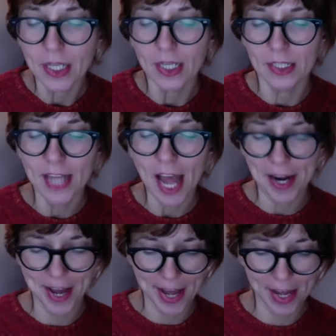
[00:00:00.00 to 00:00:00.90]

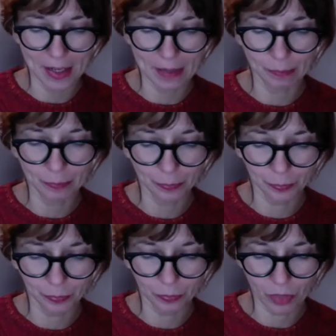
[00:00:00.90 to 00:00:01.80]
Then
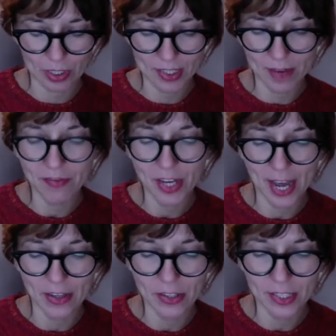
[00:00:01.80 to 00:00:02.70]
something
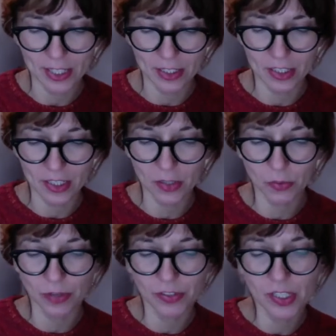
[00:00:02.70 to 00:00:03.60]
else that it is
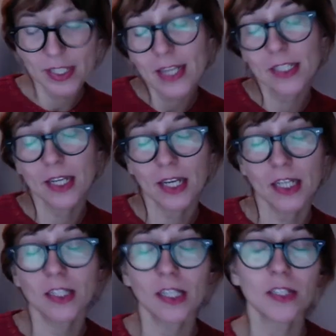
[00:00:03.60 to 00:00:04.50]
worth discussing,
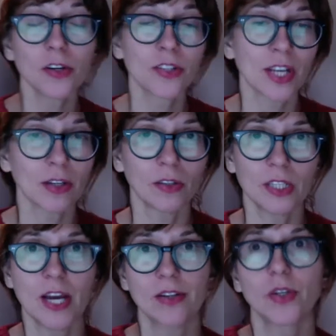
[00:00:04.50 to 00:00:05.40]
it is your second
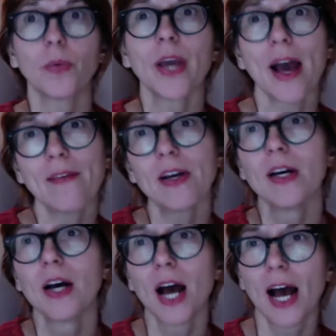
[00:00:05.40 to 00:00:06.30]
year. So we have
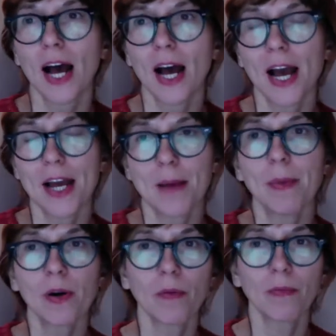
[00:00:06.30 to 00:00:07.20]
a
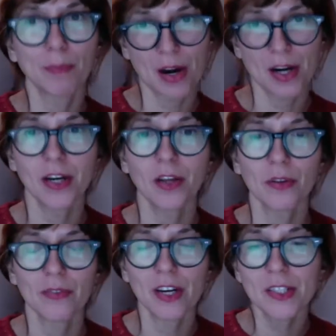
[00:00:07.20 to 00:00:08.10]
number of partner
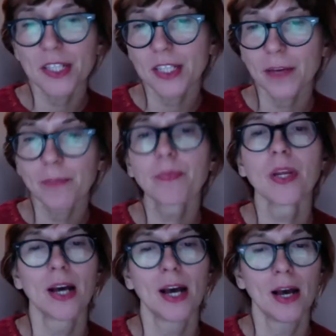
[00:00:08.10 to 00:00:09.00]
university,
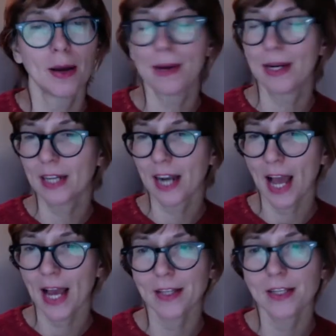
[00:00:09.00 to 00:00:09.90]

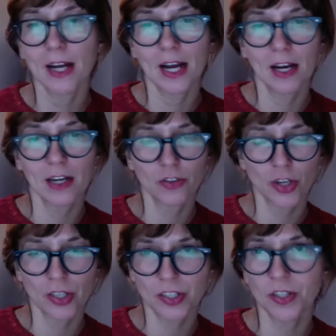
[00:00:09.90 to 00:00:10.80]
Belgrade,
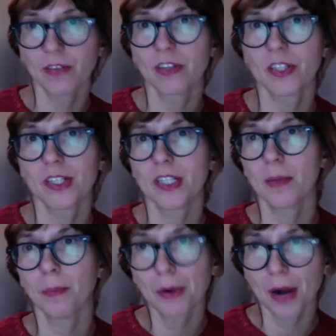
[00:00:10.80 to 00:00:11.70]
Charles University
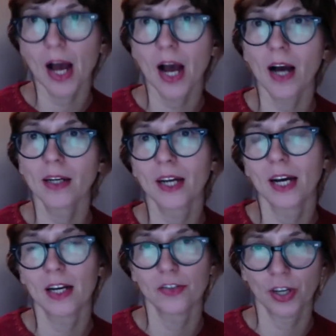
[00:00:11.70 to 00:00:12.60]
in Prague,
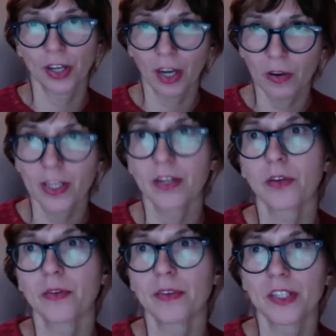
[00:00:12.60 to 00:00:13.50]
Jagiellonian
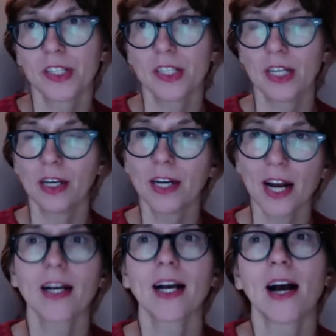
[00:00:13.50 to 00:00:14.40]
University in
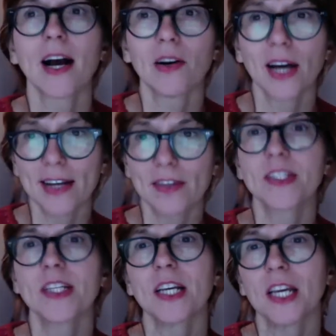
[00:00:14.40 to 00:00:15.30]
Krakow,
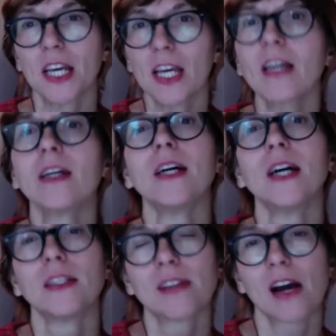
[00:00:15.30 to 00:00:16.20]
Helsinki,
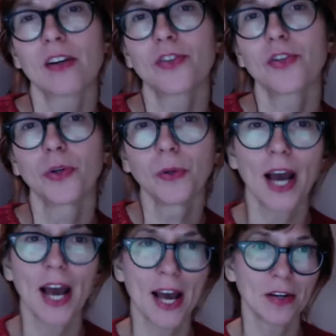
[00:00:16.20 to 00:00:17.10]
Tartu,
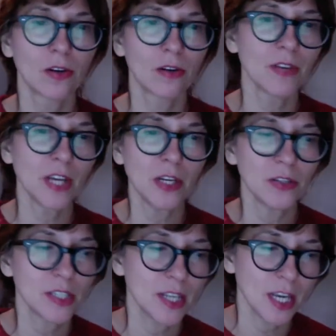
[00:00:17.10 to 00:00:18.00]
and
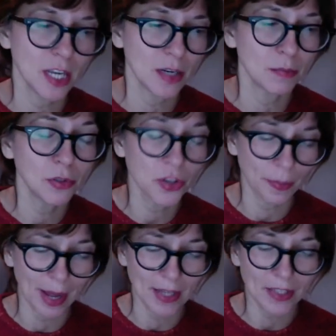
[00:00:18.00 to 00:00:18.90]
Corvinus in
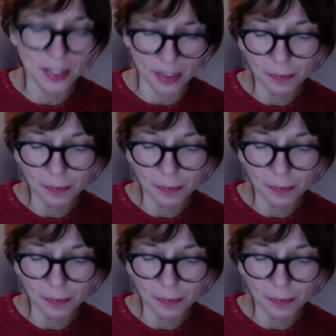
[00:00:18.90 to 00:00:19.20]
Budapest.